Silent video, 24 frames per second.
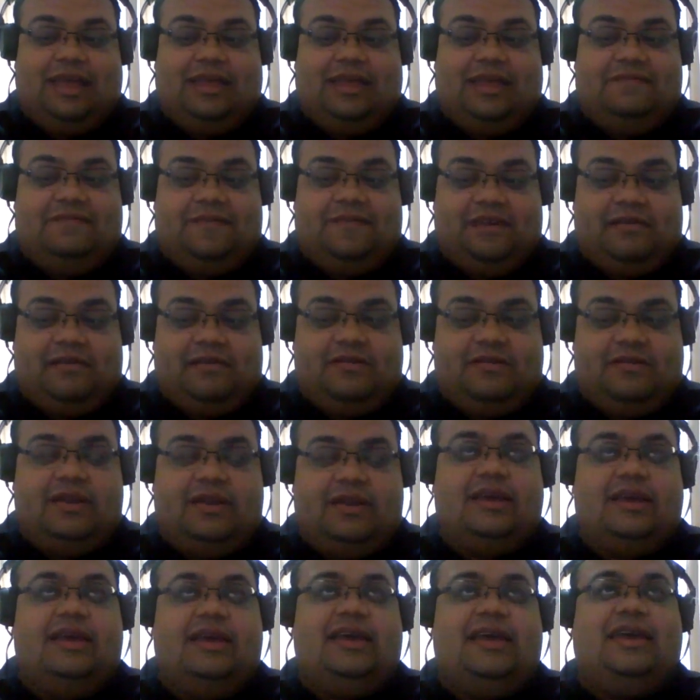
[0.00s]
in that
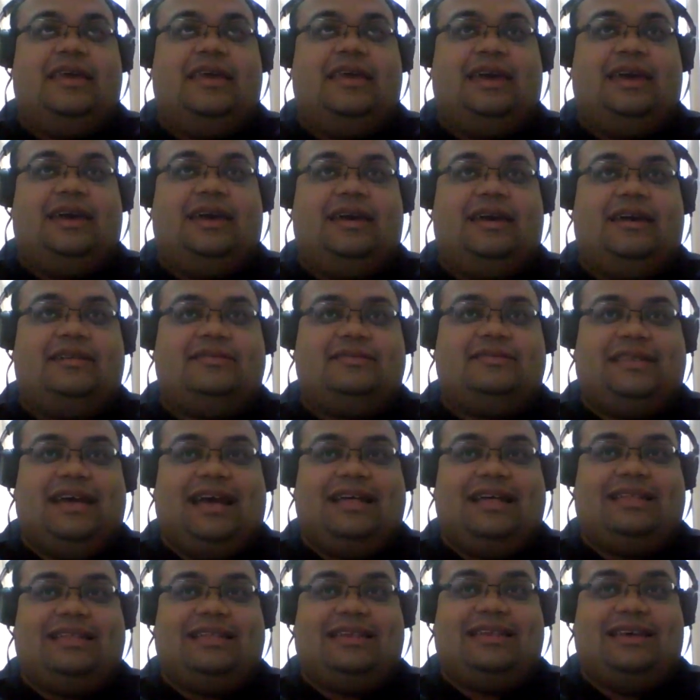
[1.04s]
field, and
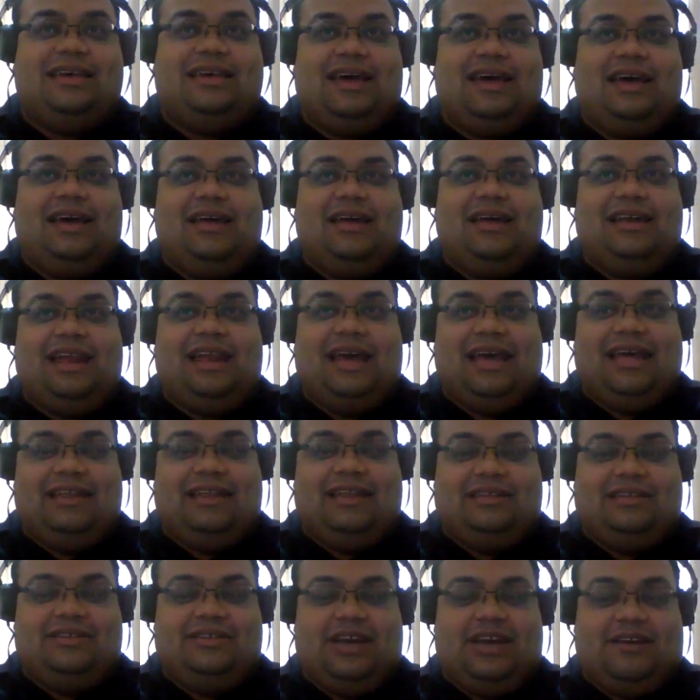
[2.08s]
that
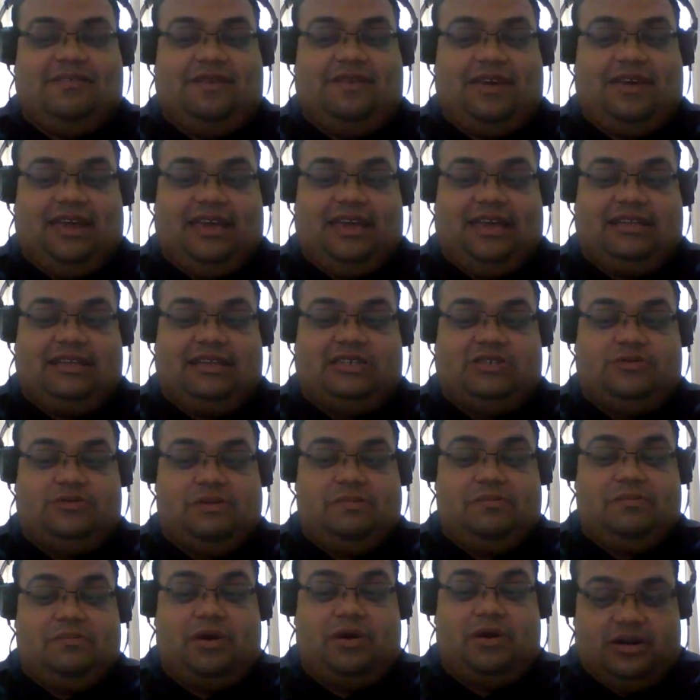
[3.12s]
led Java EE
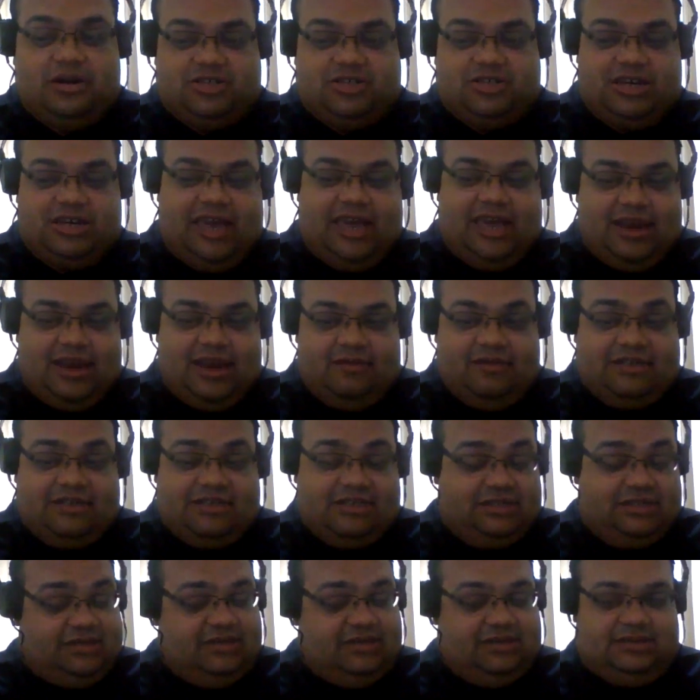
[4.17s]
to emerge again,
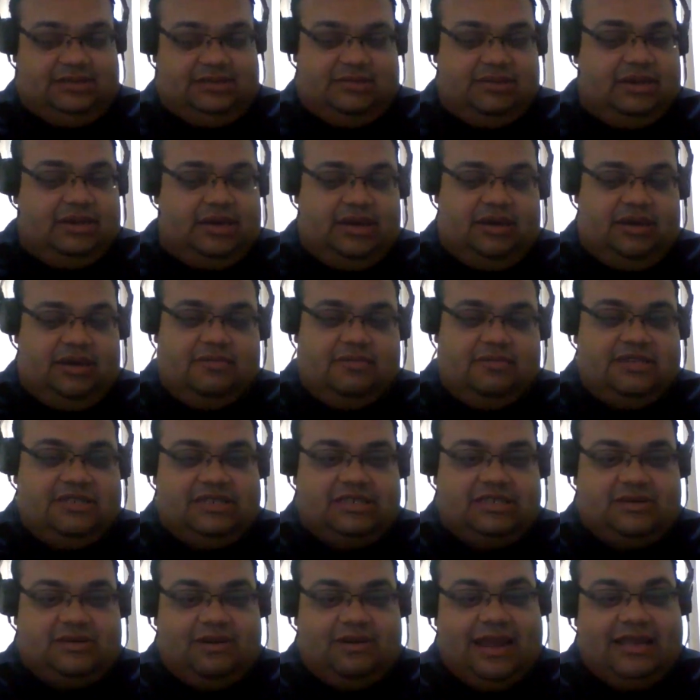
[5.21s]
which
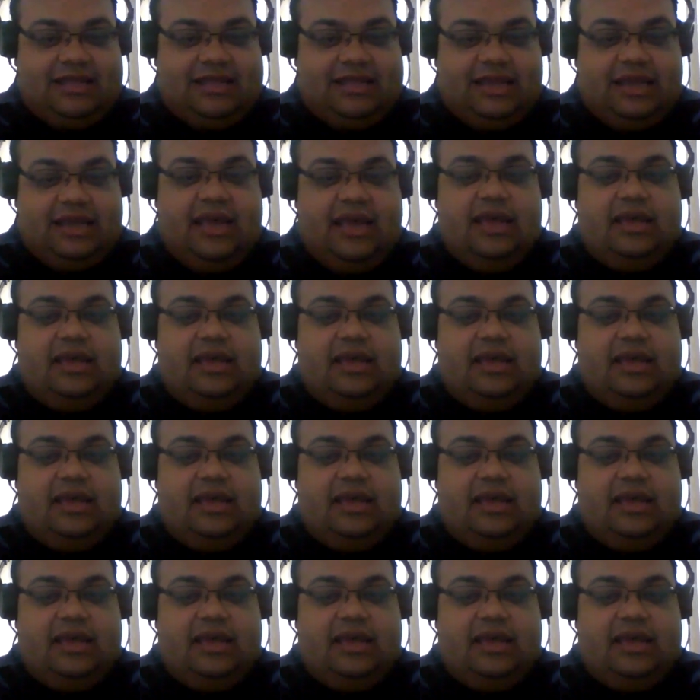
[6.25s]
is great.